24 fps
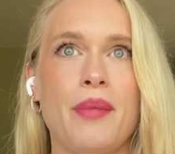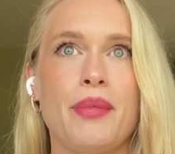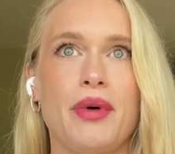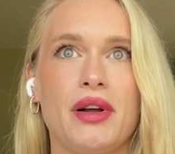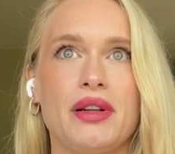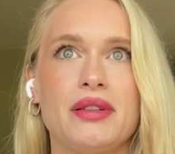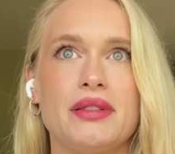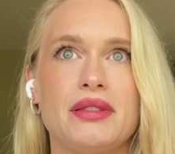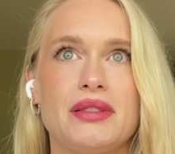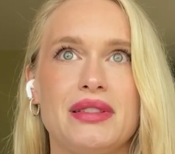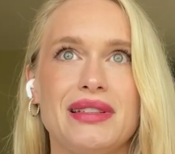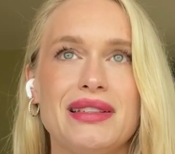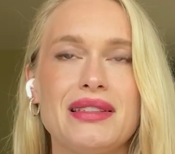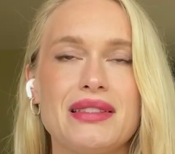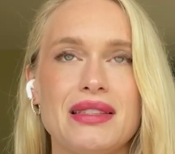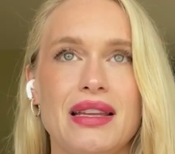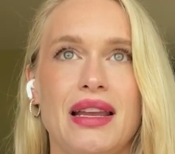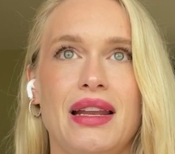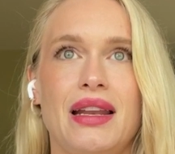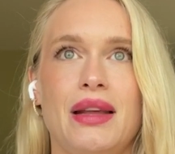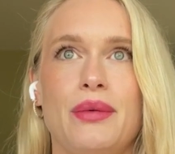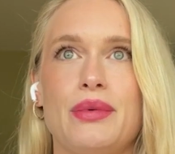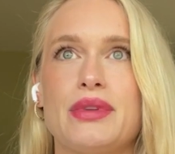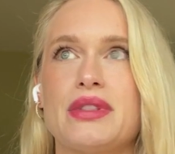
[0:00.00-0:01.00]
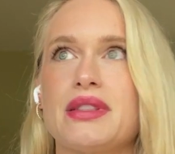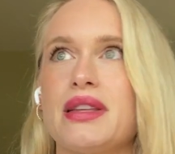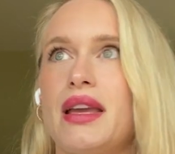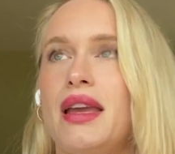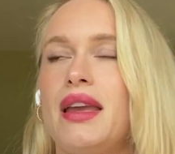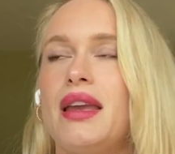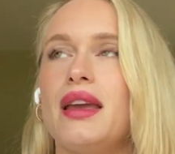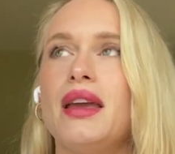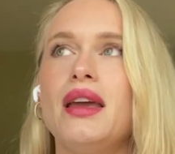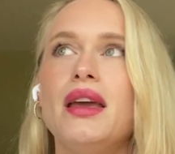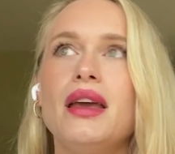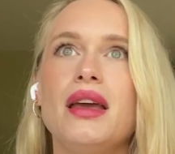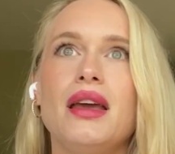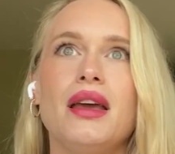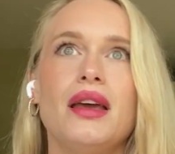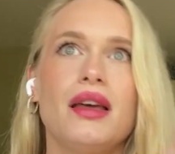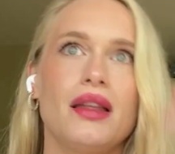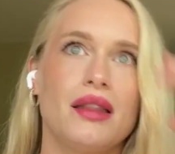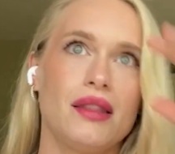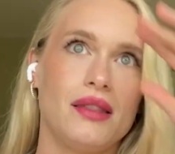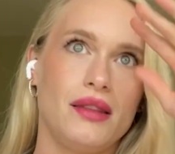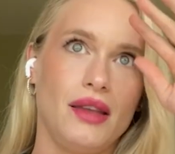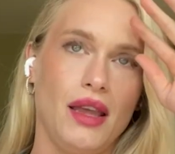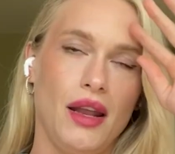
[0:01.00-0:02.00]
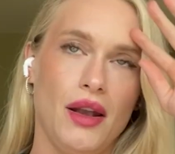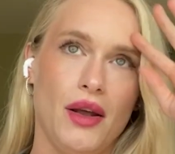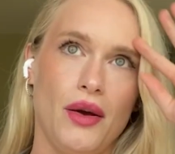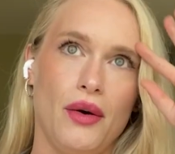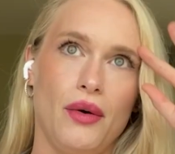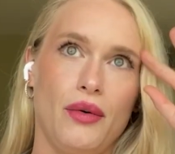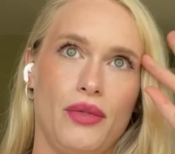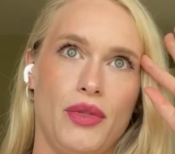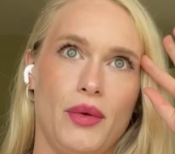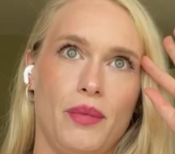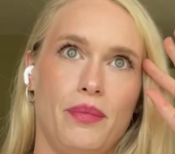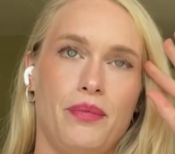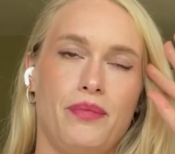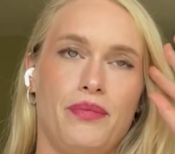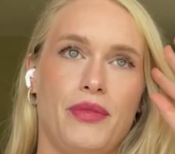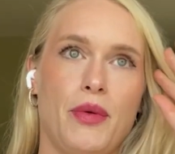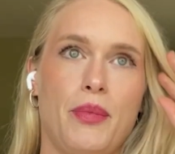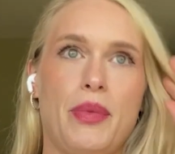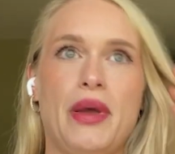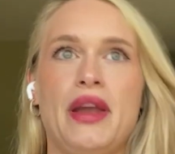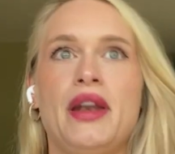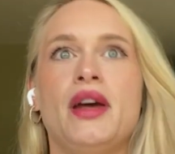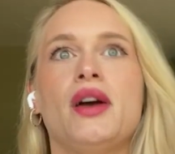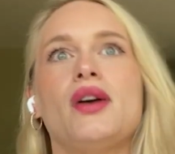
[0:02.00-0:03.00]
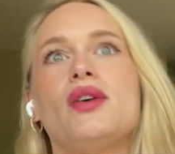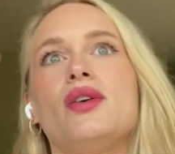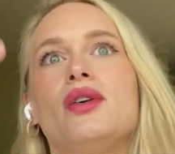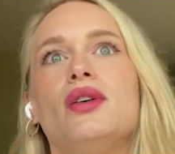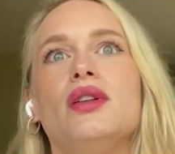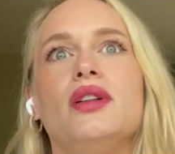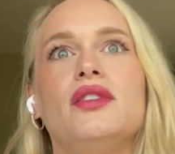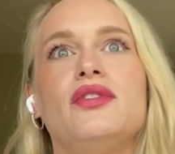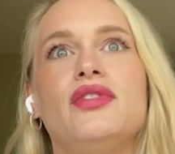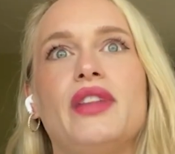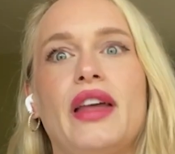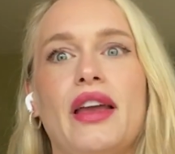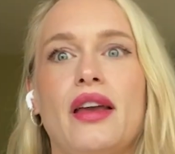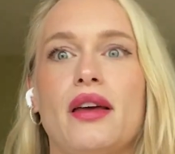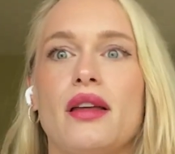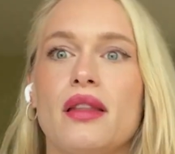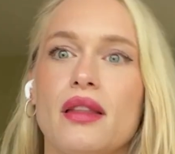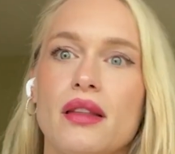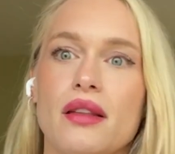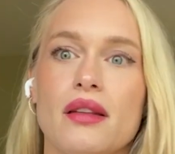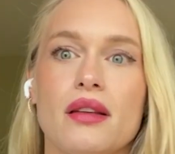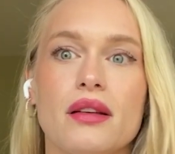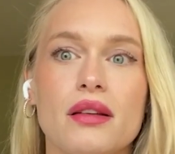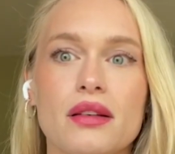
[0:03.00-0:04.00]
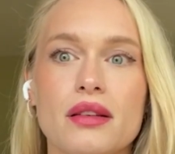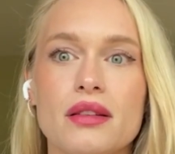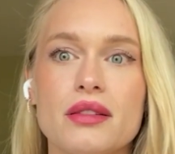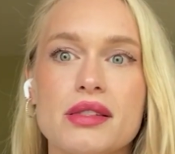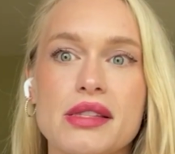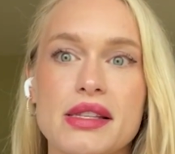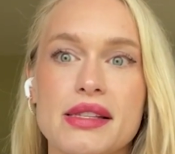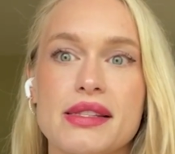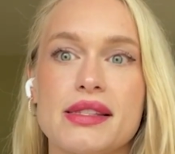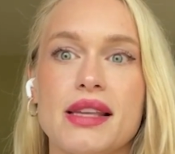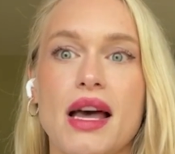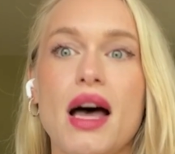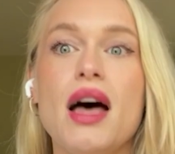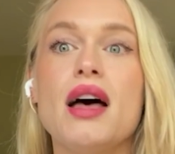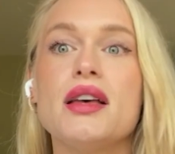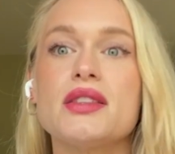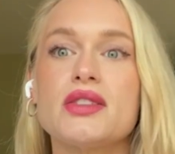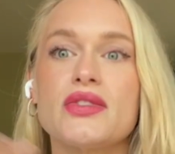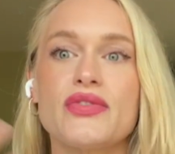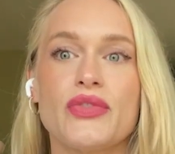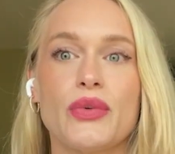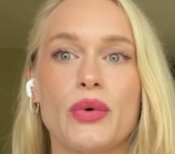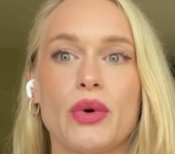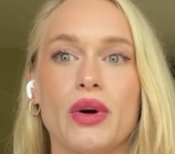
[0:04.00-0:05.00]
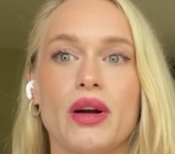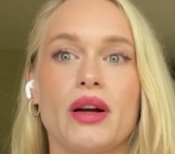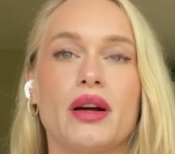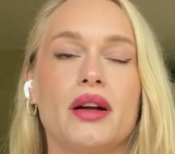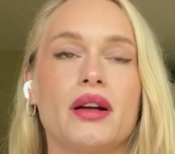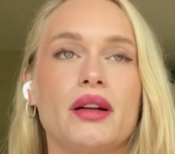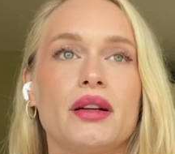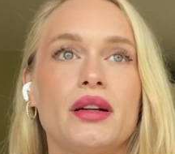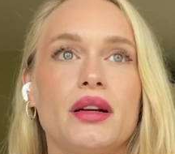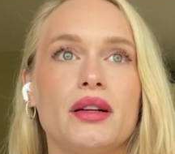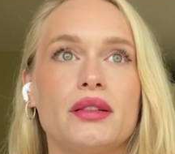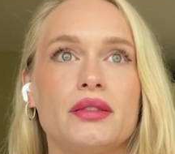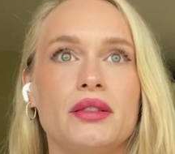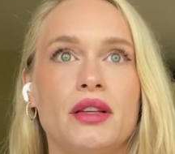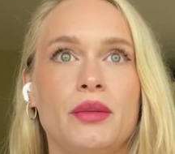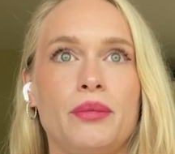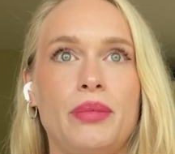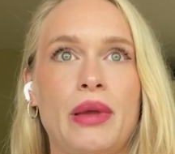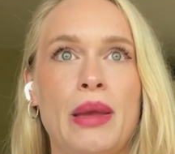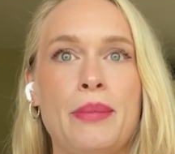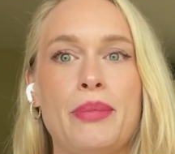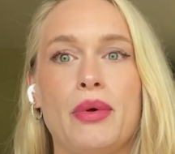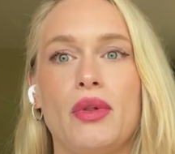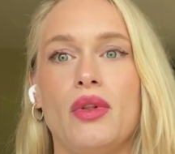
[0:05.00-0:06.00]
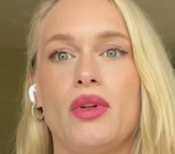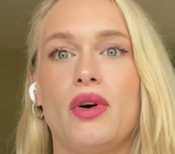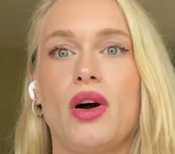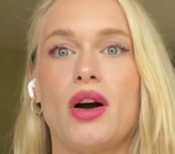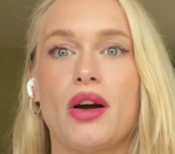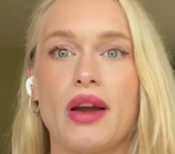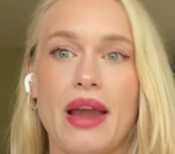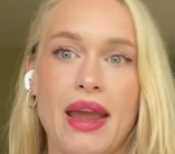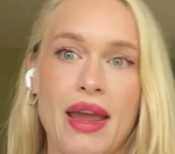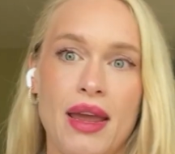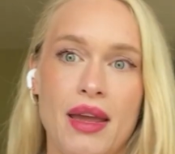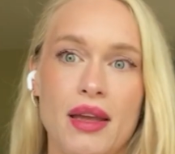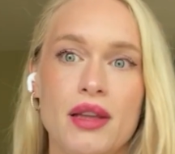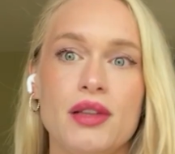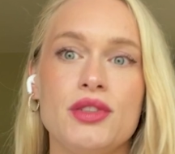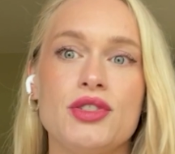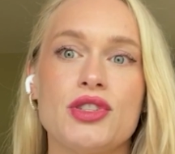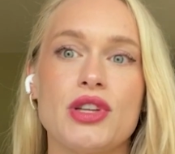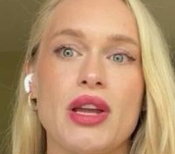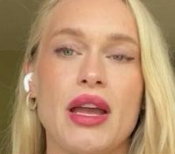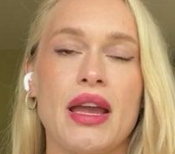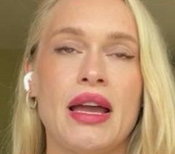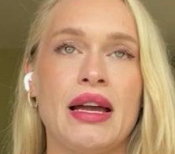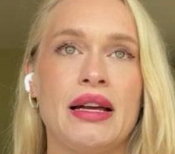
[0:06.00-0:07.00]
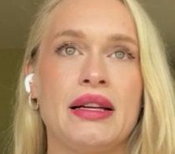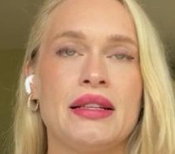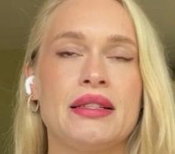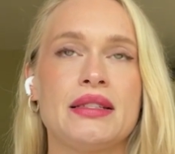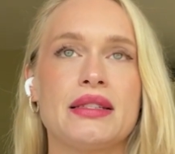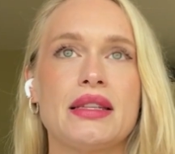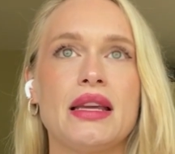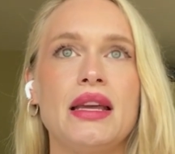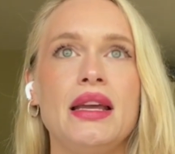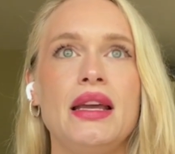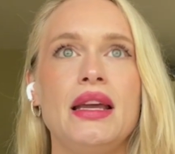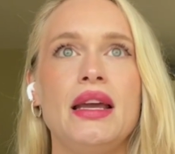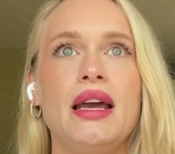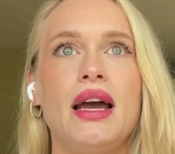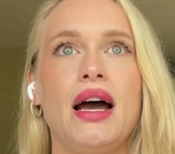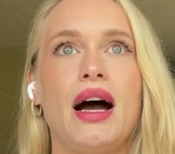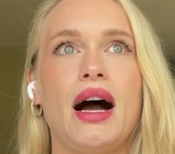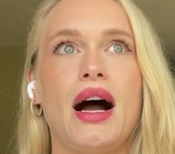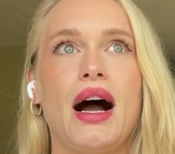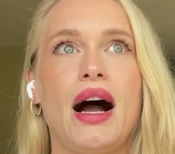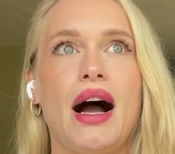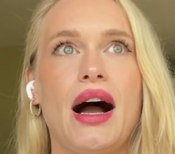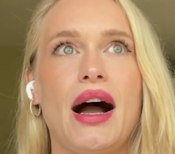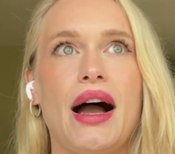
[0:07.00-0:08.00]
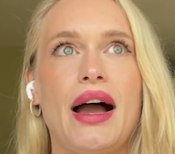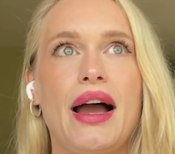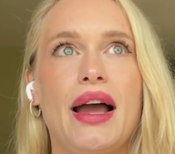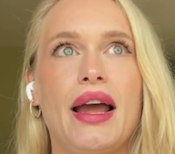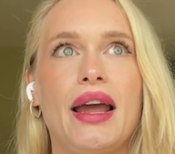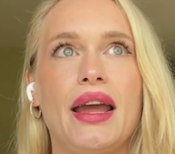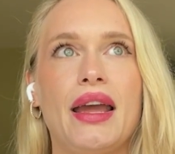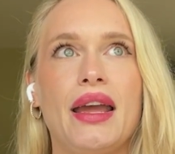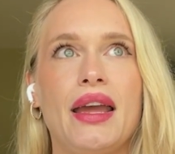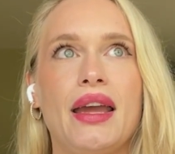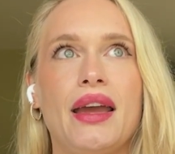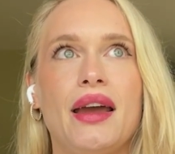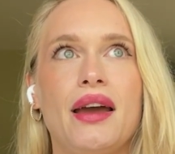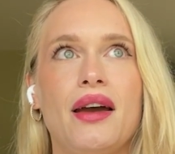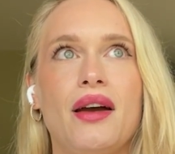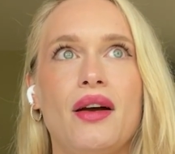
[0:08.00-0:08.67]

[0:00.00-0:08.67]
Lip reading: on Disney, and it was like, the pinnacle of like success for people our age. And I